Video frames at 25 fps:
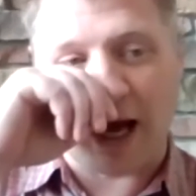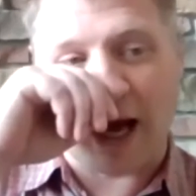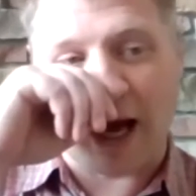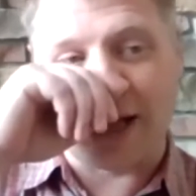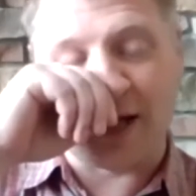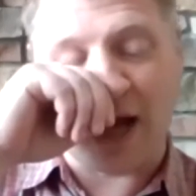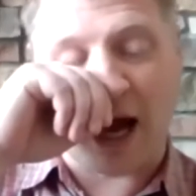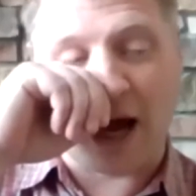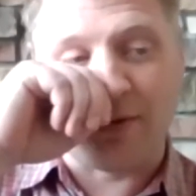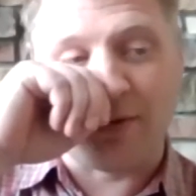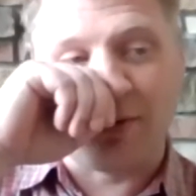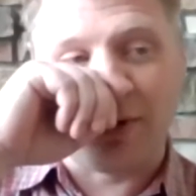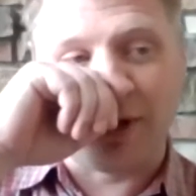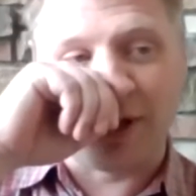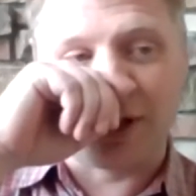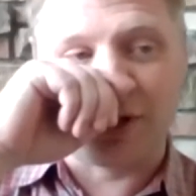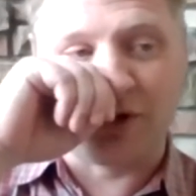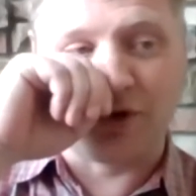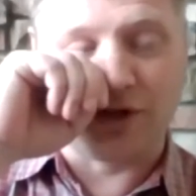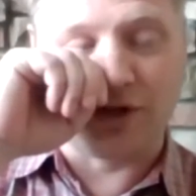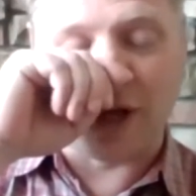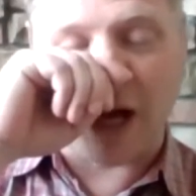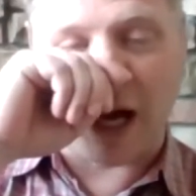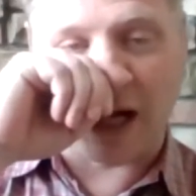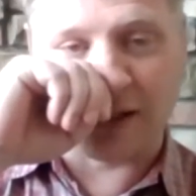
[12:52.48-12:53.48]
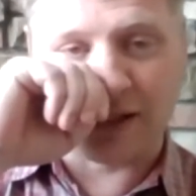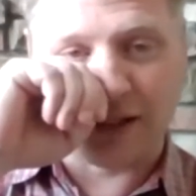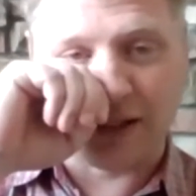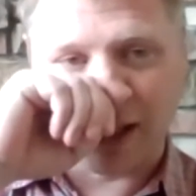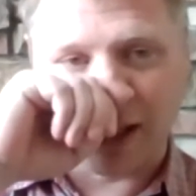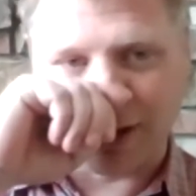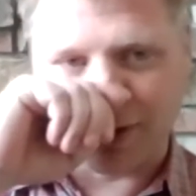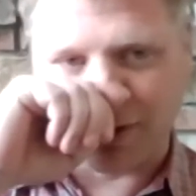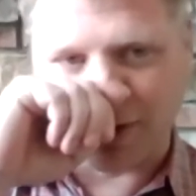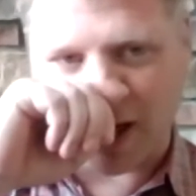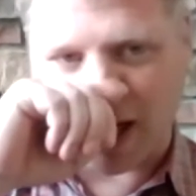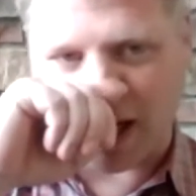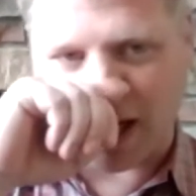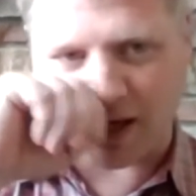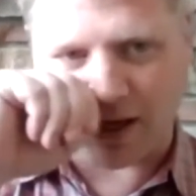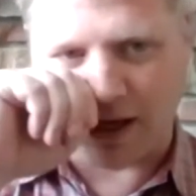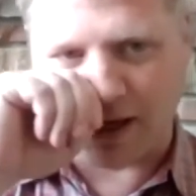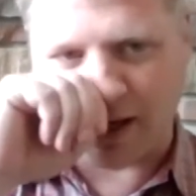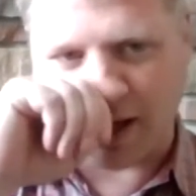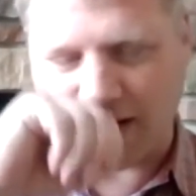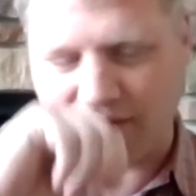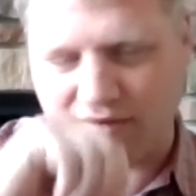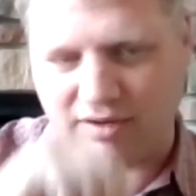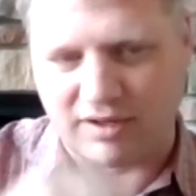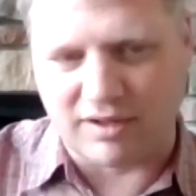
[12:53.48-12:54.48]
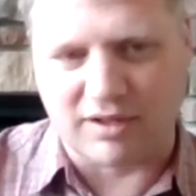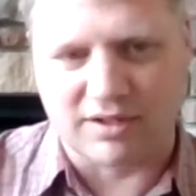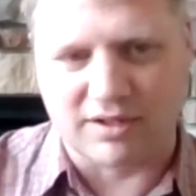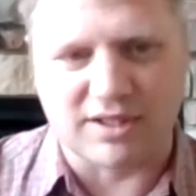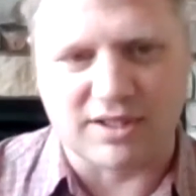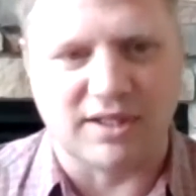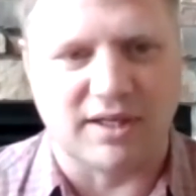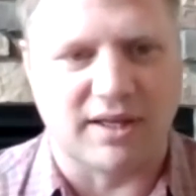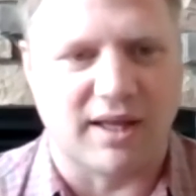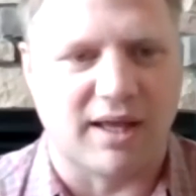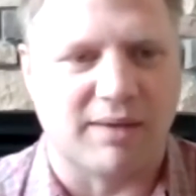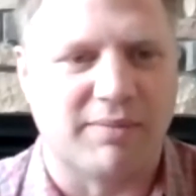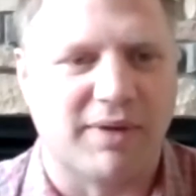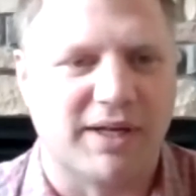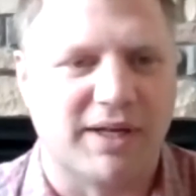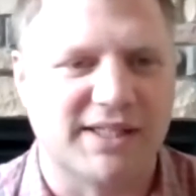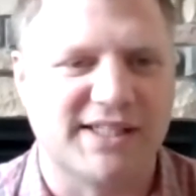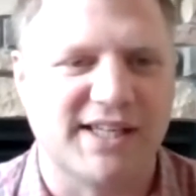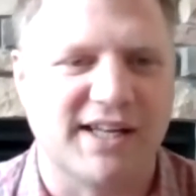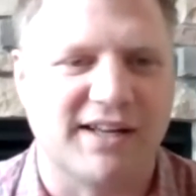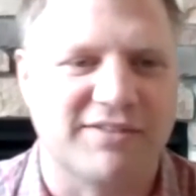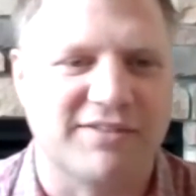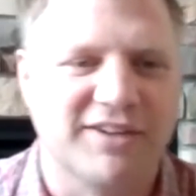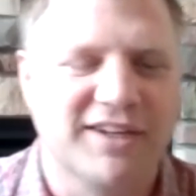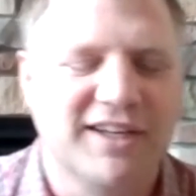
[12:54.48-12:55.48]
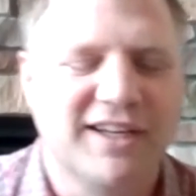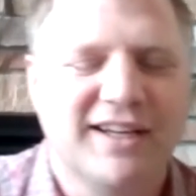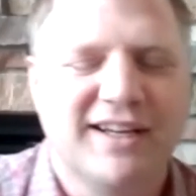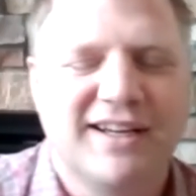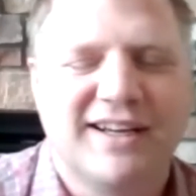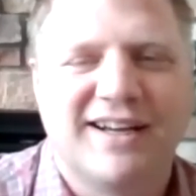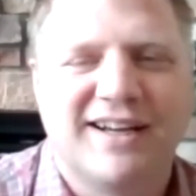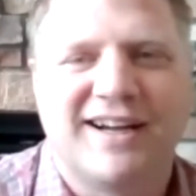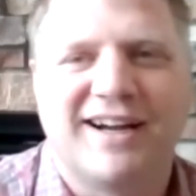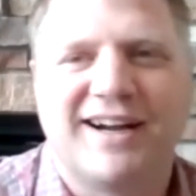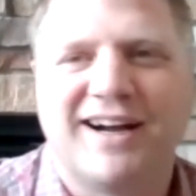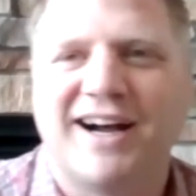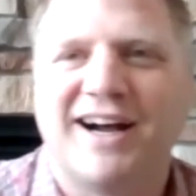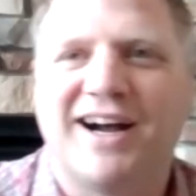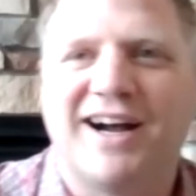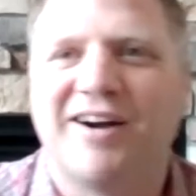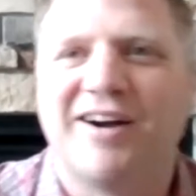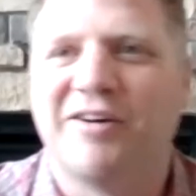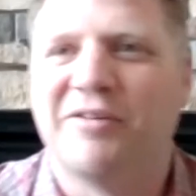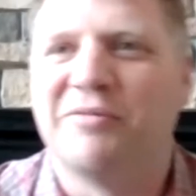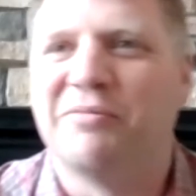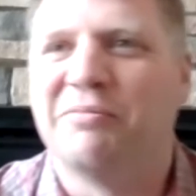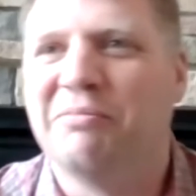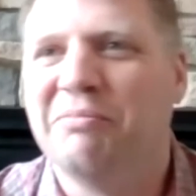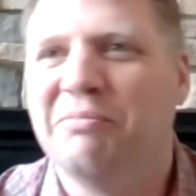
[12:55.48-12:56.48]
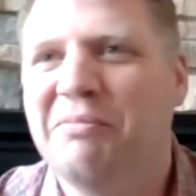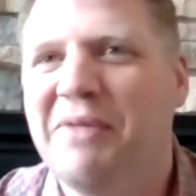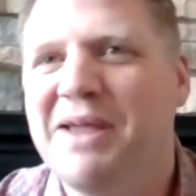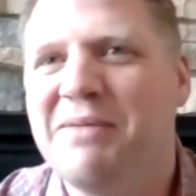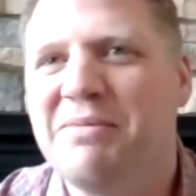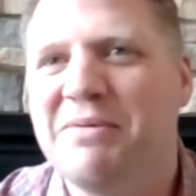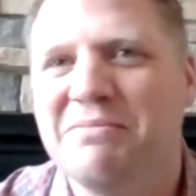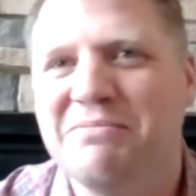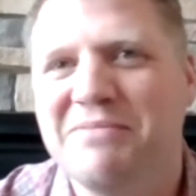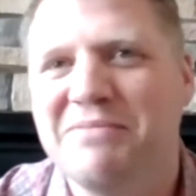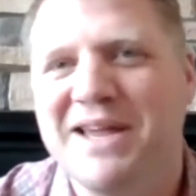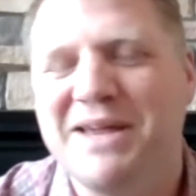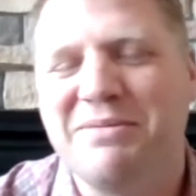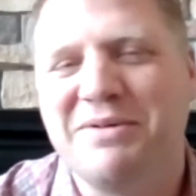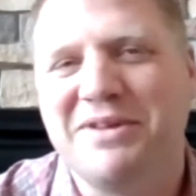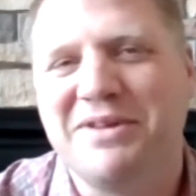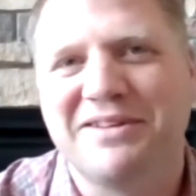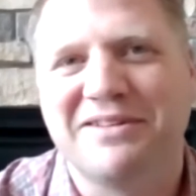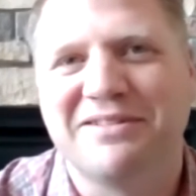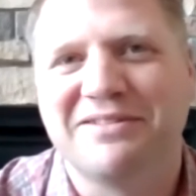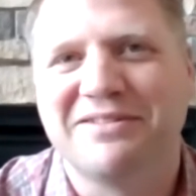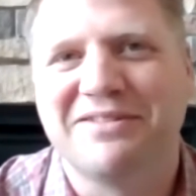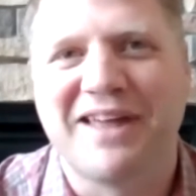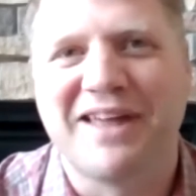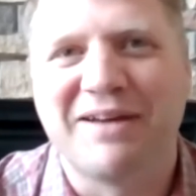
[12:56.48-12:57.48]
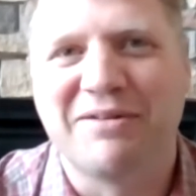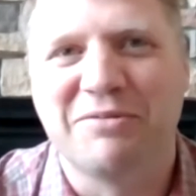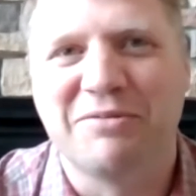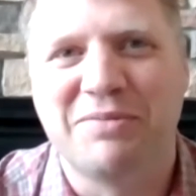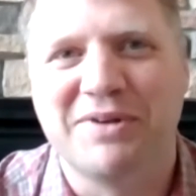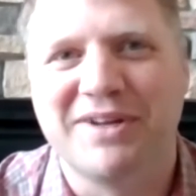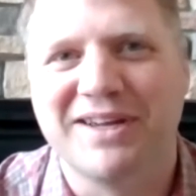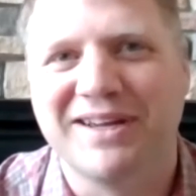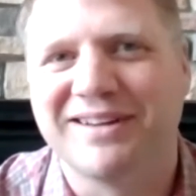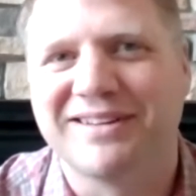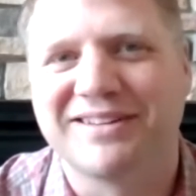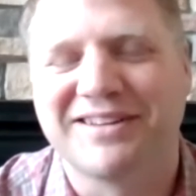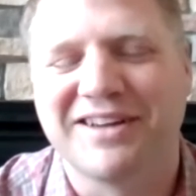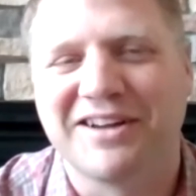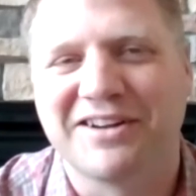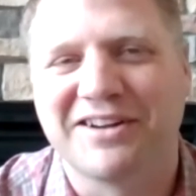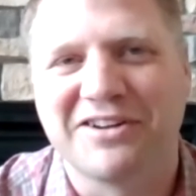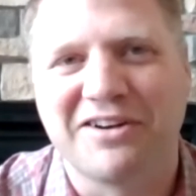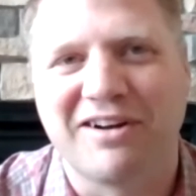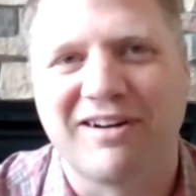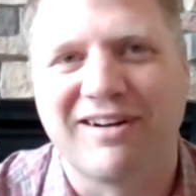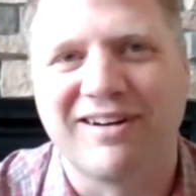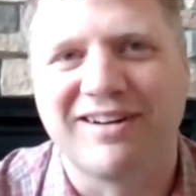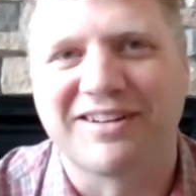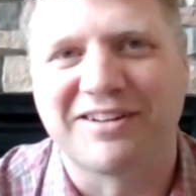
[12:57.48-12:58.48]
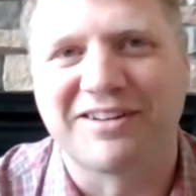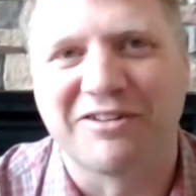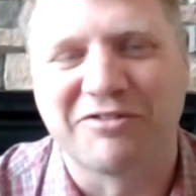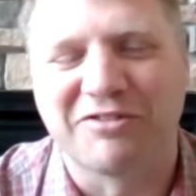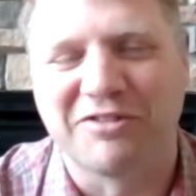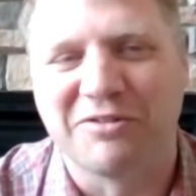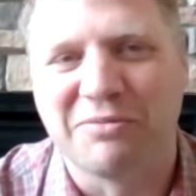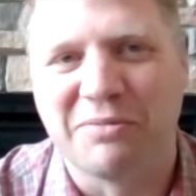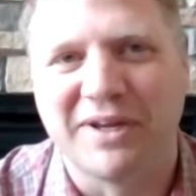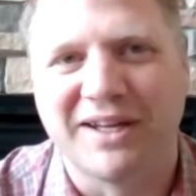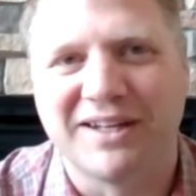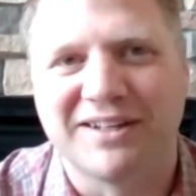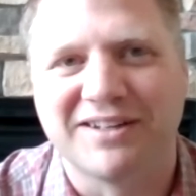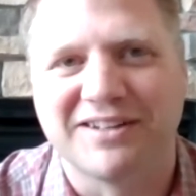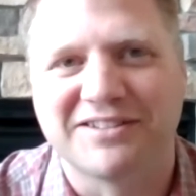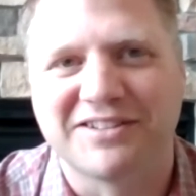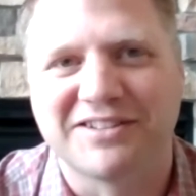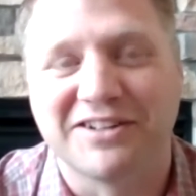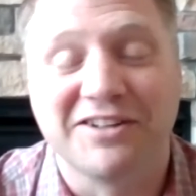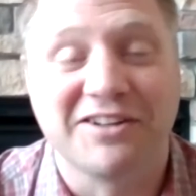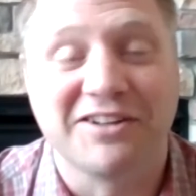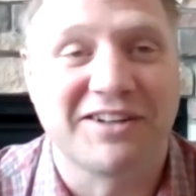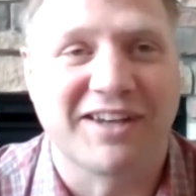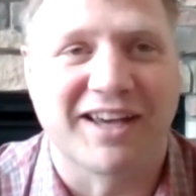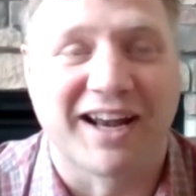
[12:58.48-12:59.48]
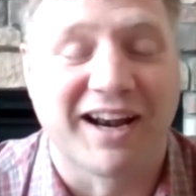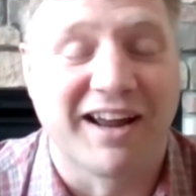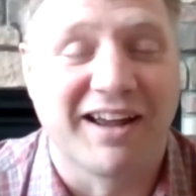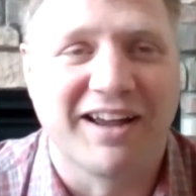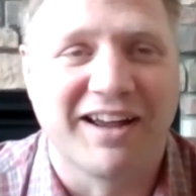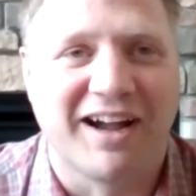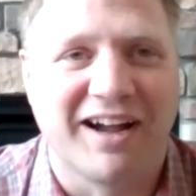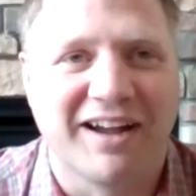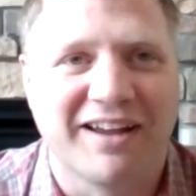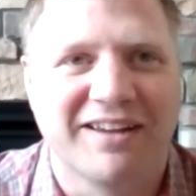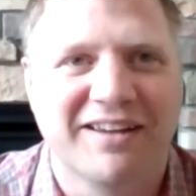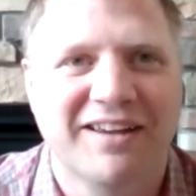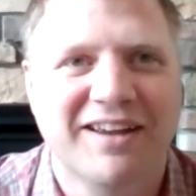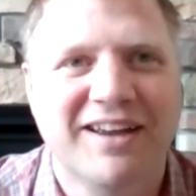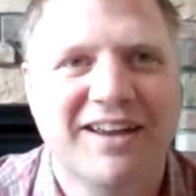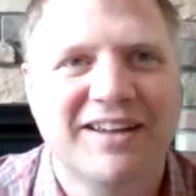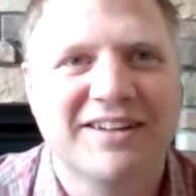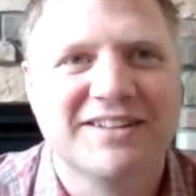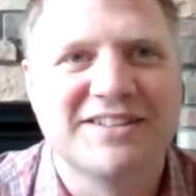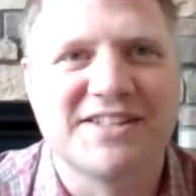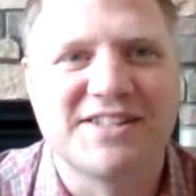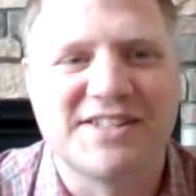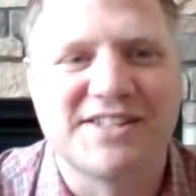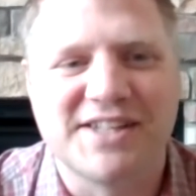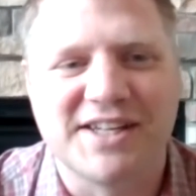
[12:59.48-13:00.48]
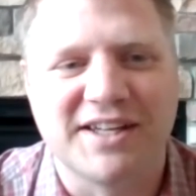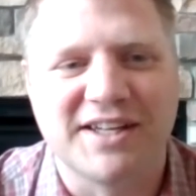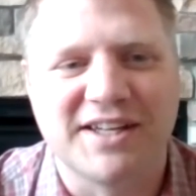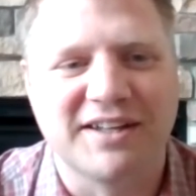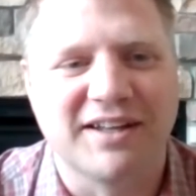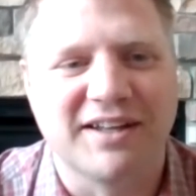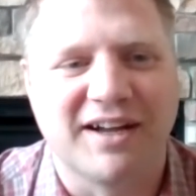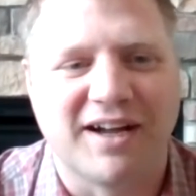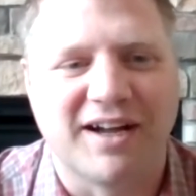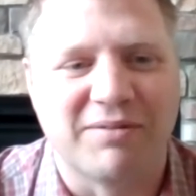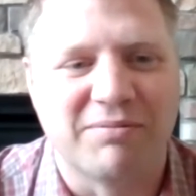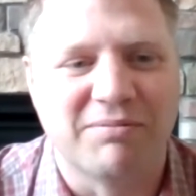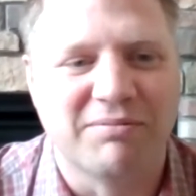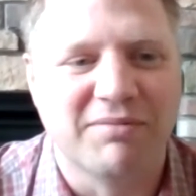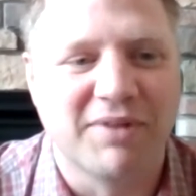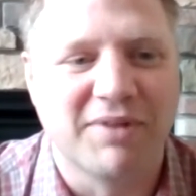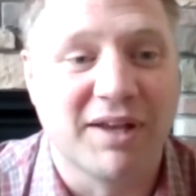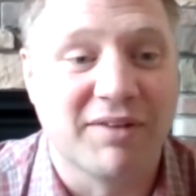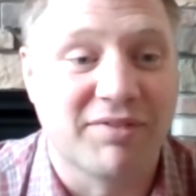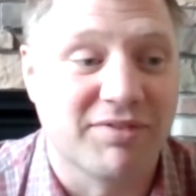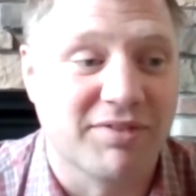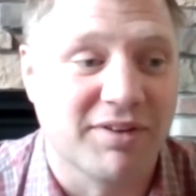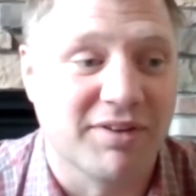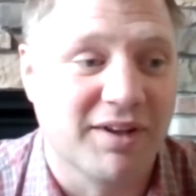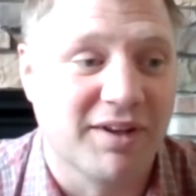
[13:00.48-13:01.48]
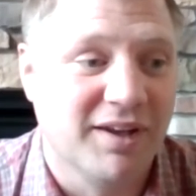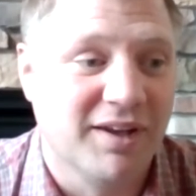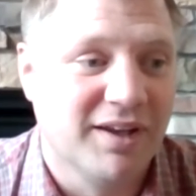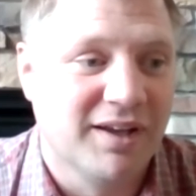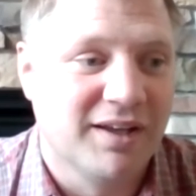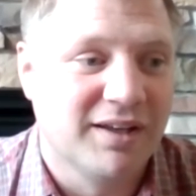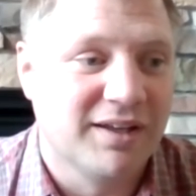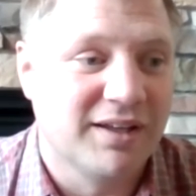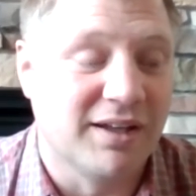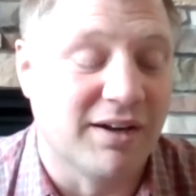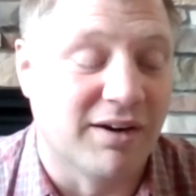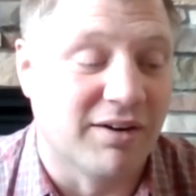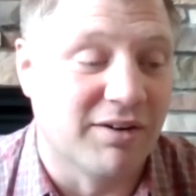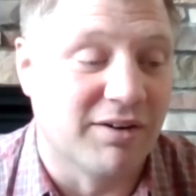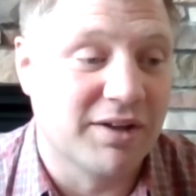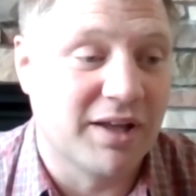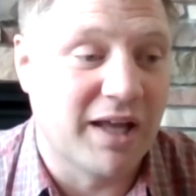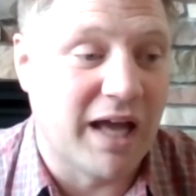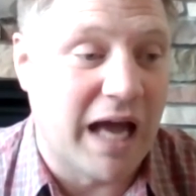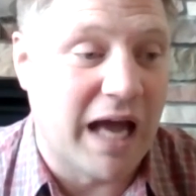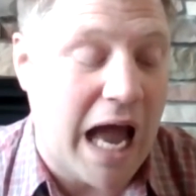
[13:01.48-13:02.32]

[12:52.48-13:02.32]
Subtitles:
I really could not tell you that. I haven't looked into that myself. Maybe that would be a good article for me to look at. I to see if you know.